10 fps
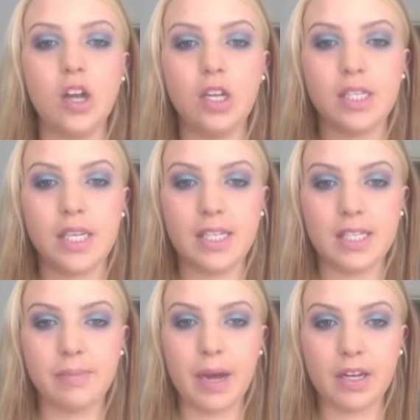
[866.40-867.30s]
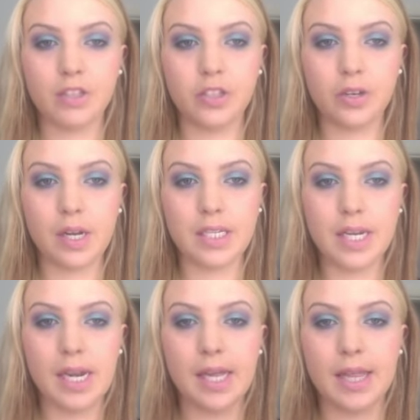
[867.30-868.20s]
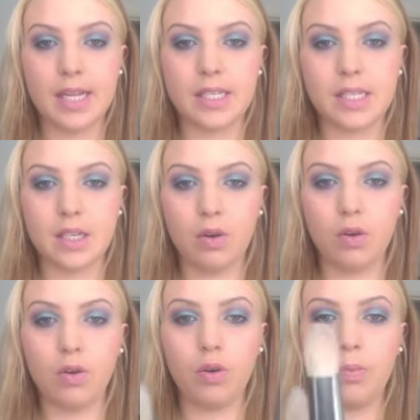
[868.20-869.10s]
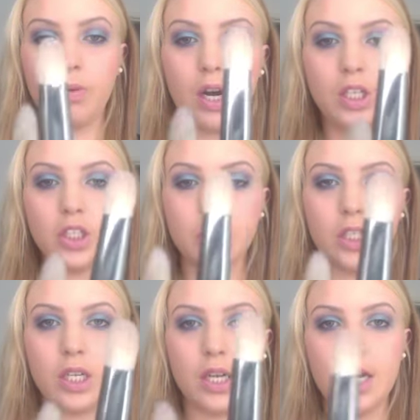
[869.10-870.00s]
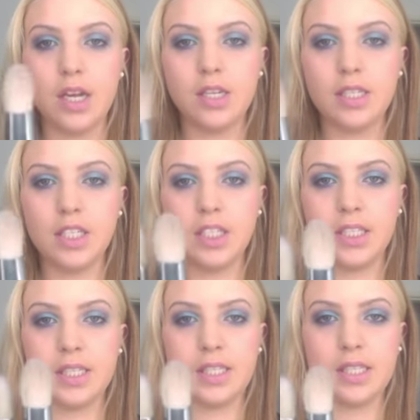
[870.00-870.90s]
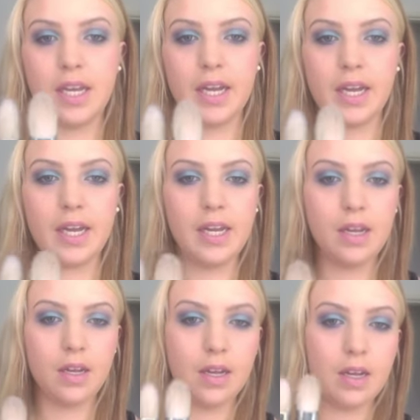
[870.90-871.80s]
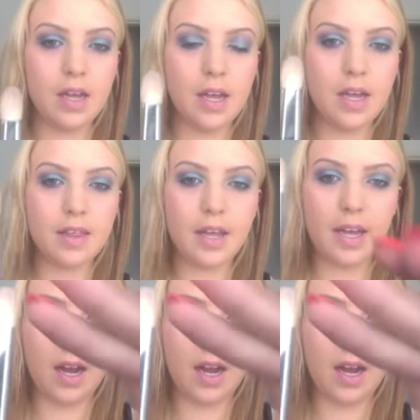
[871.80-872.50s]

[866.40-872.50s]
So that's the MAC 219 and that's the Enkore brush. So as you can see, they